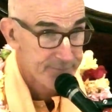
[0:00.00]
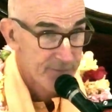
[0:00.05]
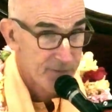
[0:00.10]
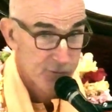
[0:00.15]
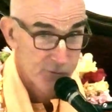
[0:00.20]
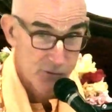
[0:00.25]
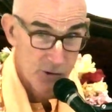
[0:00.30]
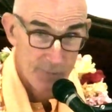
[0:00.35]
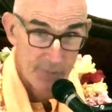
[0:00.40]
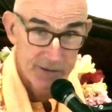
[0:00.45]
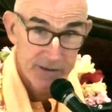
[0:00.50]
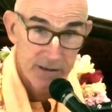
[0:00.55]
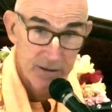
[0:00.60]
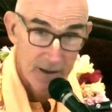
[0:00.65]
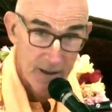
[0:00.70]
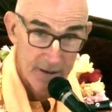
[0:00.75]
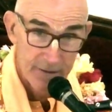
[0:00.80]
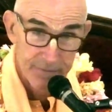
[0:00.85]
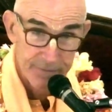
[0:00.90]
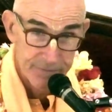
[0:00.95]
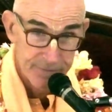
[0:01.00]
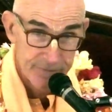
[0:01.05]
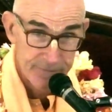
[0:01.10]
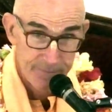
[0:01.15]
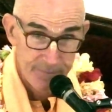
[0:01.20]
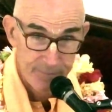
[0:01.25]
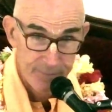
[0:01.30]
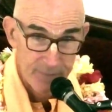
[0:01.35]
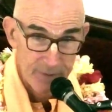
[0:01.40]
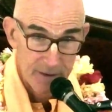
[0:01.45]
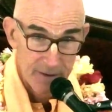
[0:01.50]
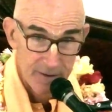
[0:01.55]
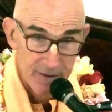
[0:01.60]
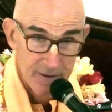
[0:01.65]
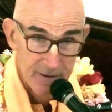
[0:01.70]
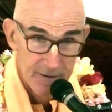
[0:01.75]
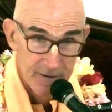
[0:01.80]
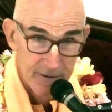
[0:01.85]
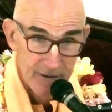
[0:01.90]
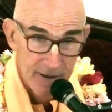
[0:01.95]
So much love.
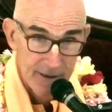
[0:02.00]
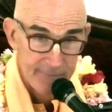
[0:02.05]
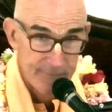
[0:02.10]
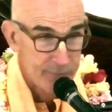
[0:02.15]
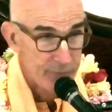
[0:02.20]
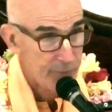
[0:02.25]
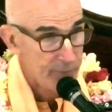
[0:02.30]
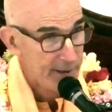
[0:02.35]
I remember